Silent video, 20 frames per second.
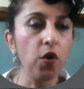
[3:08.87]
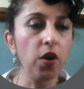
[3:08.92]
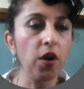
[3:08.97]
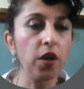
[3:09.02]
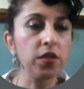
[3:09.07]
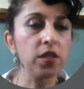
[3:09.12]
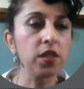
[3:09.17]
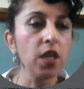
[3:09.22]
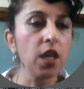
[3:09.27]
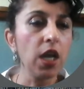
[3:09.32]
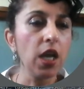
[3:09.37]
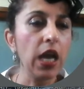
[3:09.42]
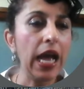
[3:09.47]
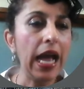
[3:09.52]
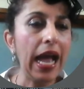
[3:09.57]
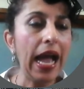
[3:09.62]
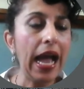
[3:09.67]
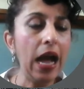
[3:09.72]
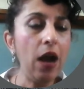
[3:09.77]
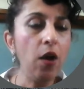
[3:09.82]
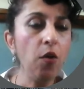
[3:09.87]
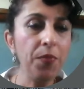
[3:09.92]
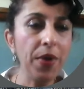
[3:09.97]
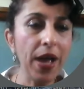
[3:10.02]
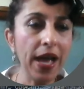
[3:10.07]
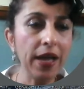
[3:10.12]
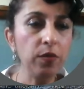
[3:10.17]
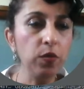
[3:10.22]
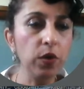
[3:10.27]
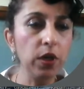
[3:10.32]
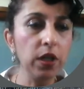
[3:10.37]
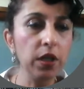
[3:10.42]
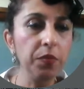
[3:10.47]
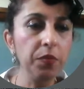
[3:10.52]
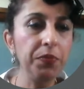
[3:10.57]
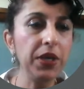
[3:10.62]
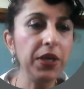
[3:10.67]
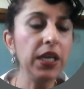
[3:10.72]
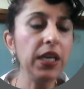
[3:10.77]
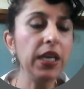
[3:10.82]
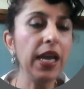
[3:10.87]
us, how bad will it be,